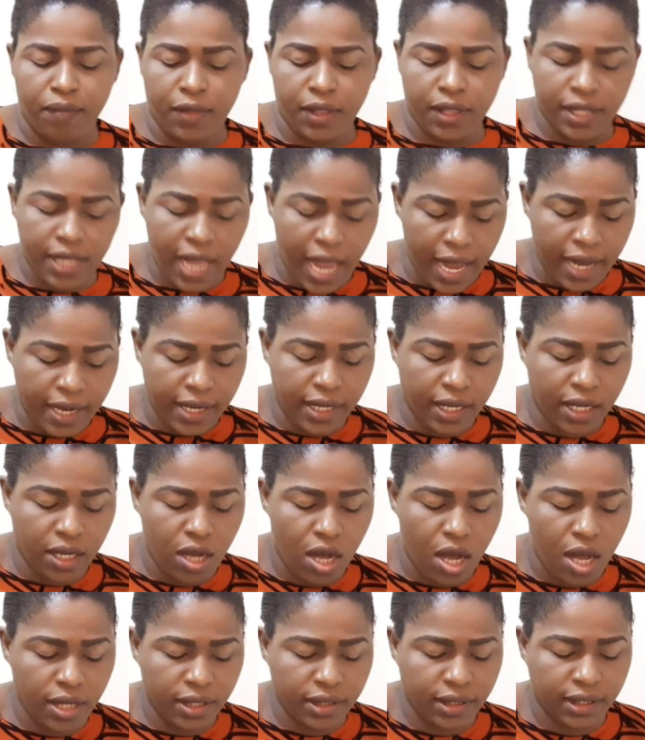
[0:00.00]

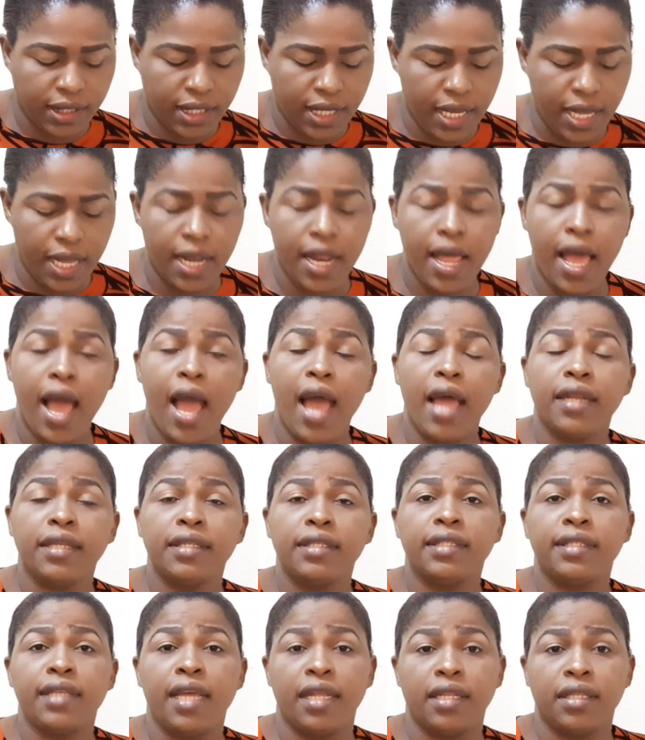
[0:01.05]
technical skill,
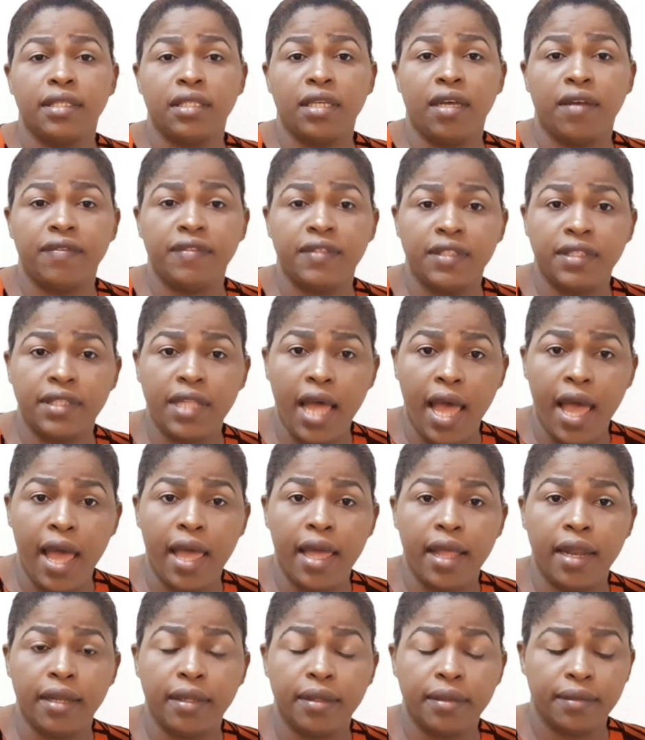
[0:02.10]
and sense of
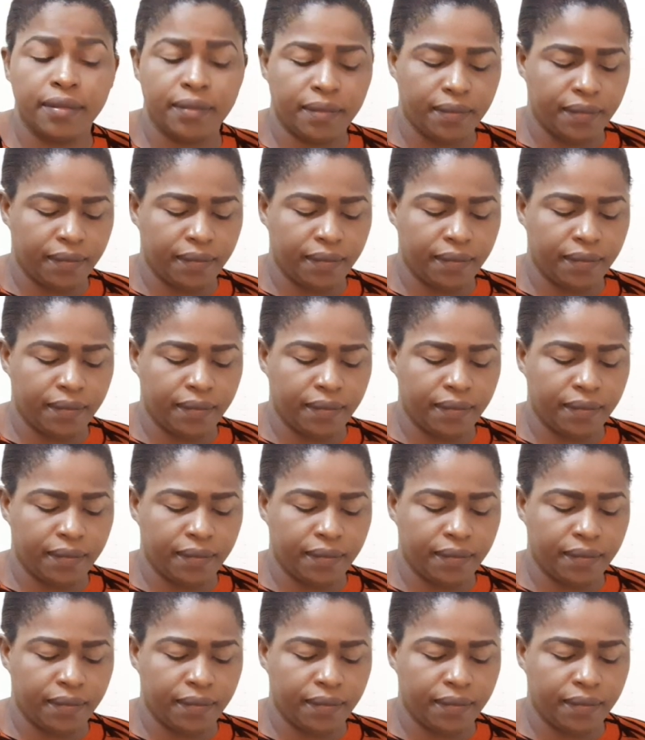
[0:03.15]
style.